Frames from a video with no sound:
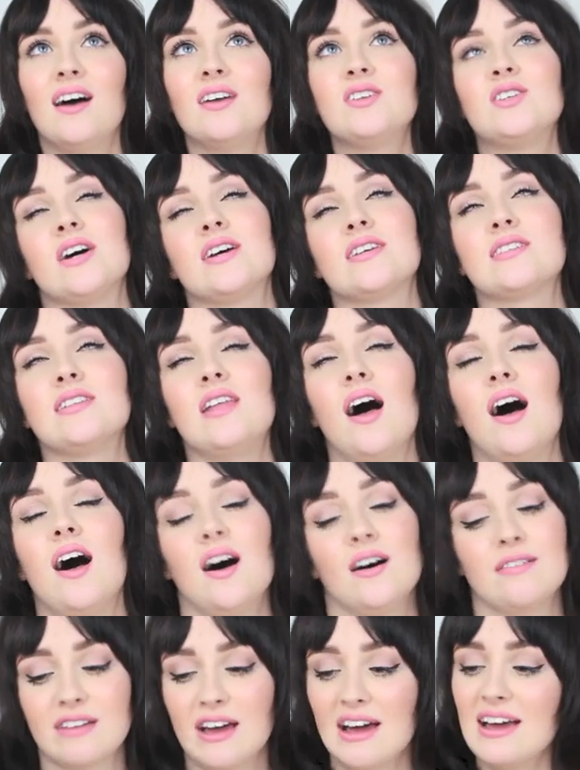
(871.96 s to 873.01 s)
just
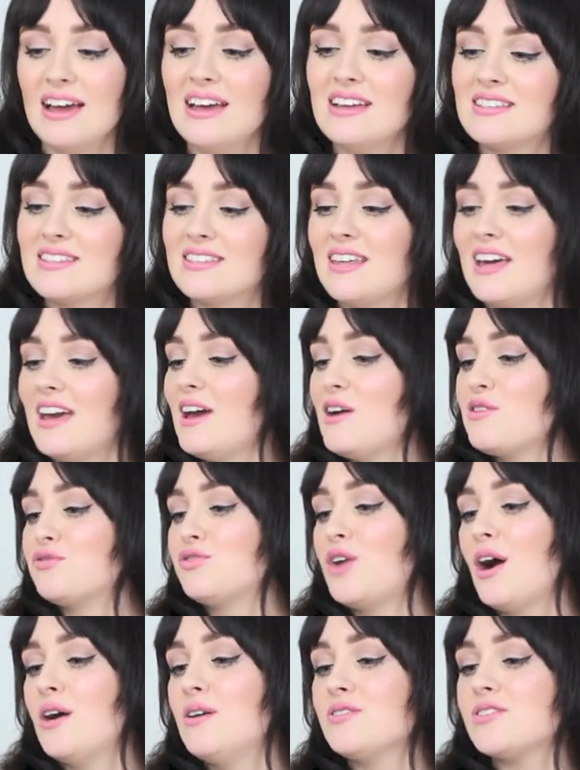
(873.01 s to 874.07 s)
love is the
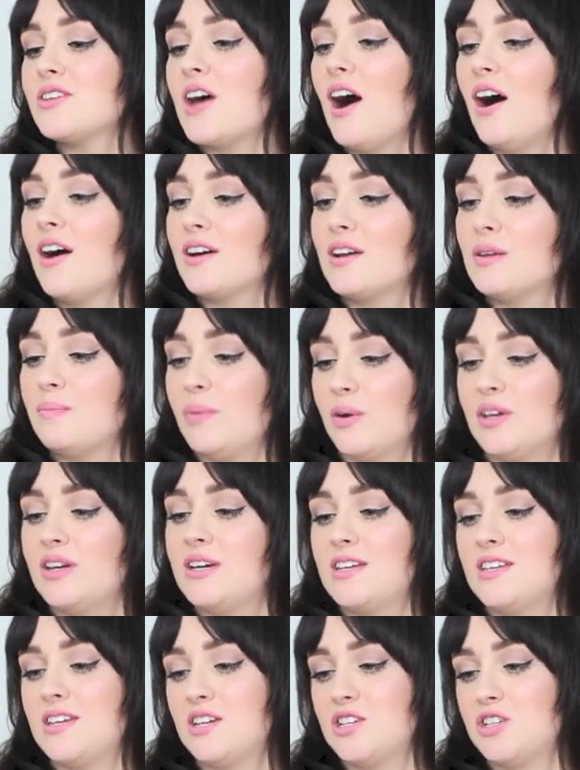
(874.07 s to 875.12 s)
Rose Argan Body
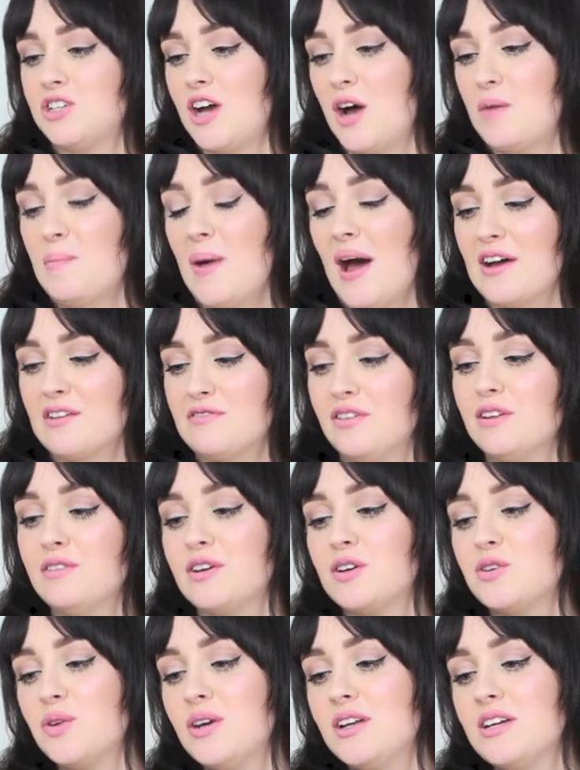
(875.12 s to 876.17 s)
Conditioner, packed full of
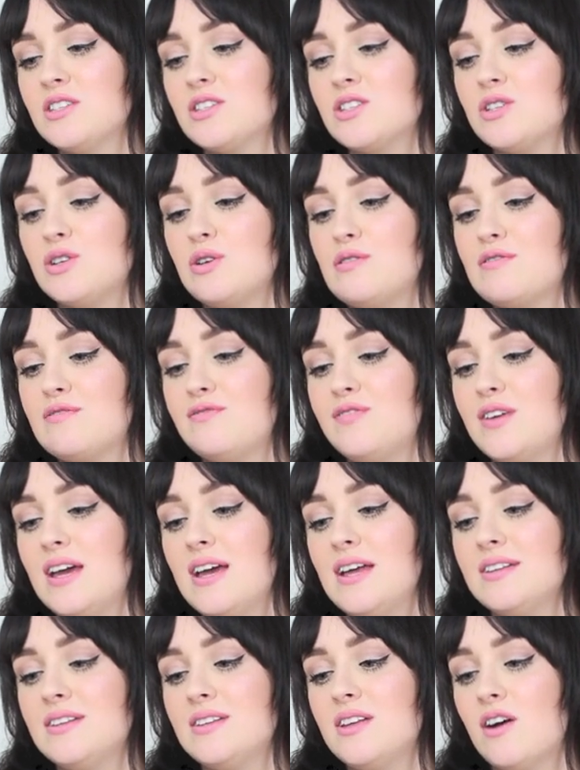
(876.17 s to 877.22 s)
ingredients to
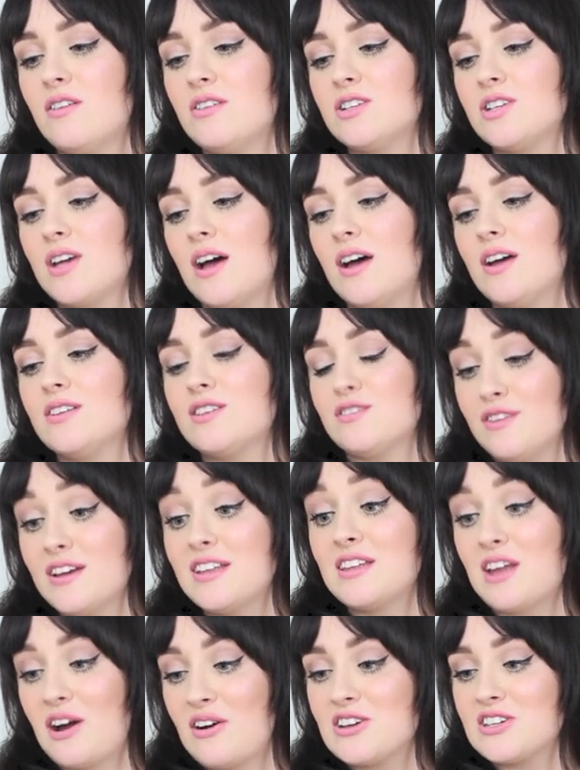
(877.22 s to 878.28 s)
feed and nourish
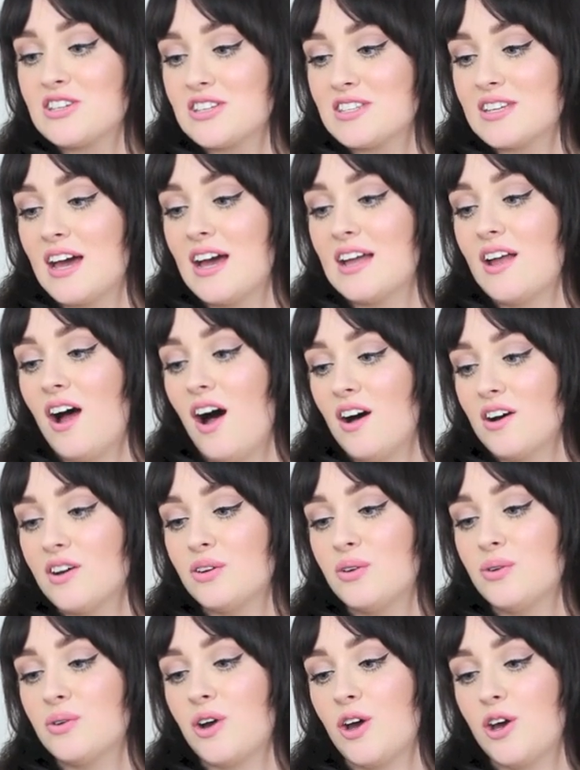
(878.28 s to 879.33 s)
the skin, argan
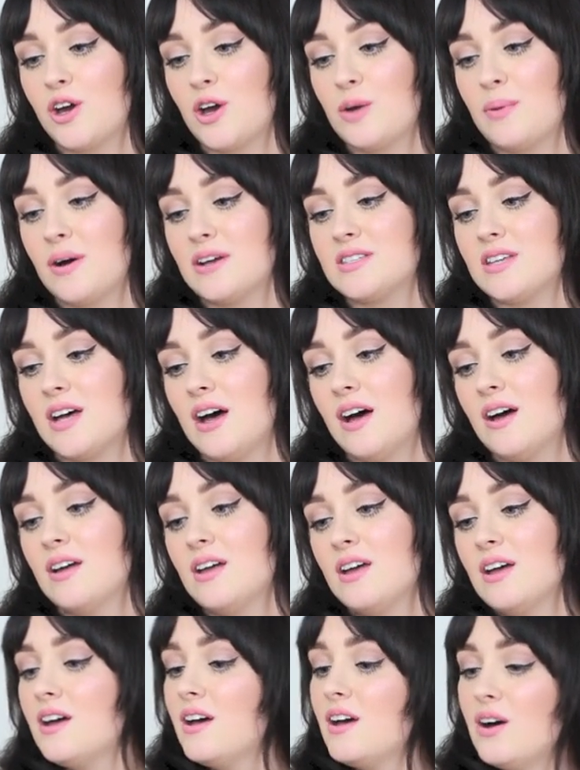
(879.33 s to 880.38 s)
oil, cocoa butter,
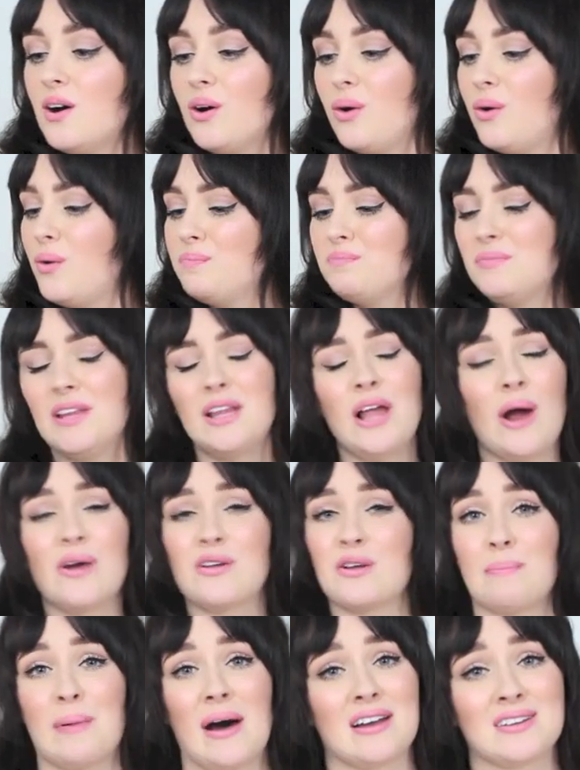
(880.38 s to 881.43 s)

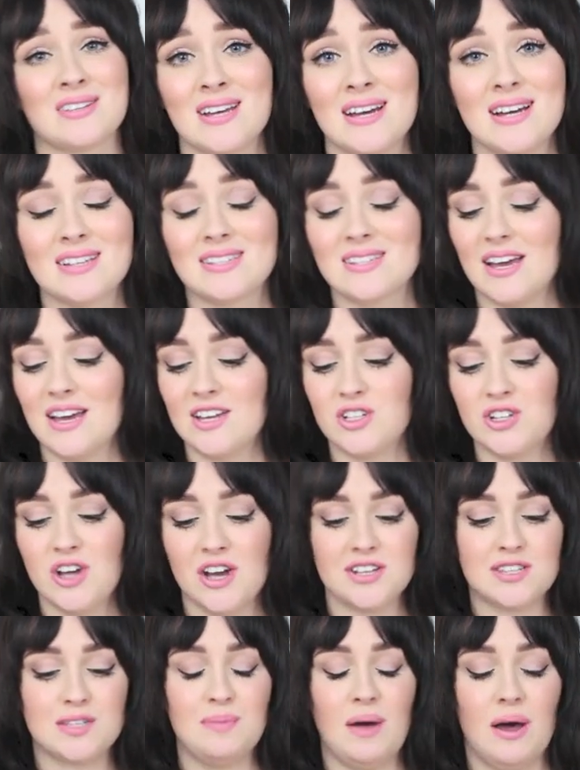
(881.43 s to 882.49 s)
load of butters. It
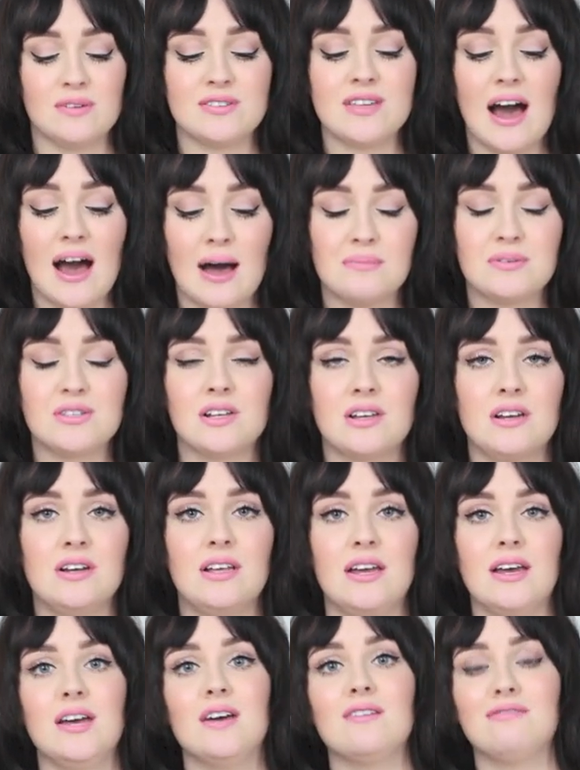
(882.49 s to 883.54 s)
just smells
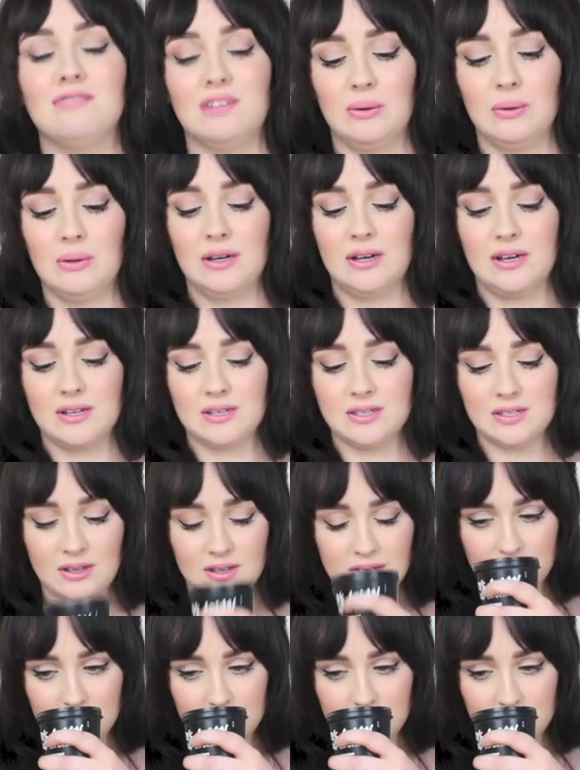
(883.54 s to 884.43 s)
absolutely flawless.